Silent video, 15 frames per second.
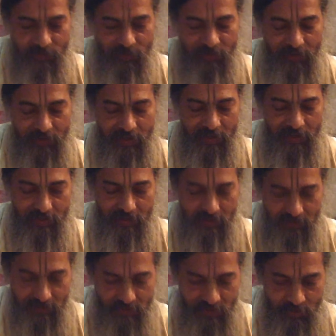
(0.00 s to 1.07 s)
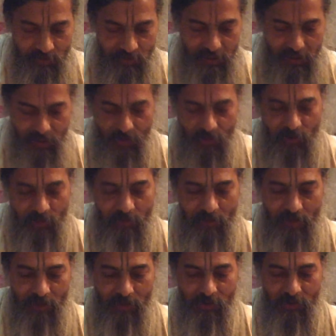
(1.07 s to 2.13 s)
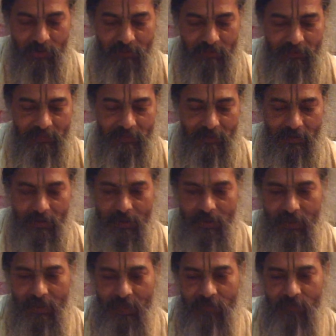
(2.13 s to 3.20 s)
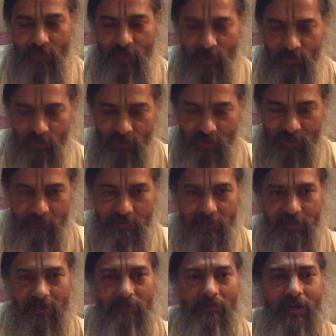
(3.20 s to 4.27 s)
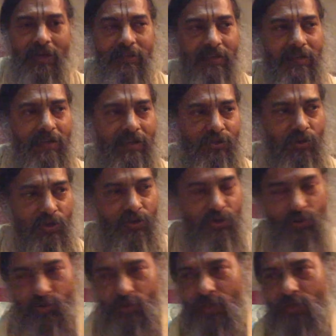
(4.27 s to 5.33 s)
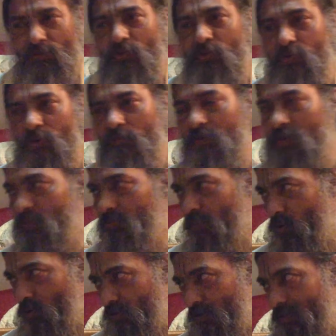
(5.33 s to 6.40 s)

if we are speaking on Bhagavatam, then we have to keep this in mind that actually Sukadeva Goswami spoke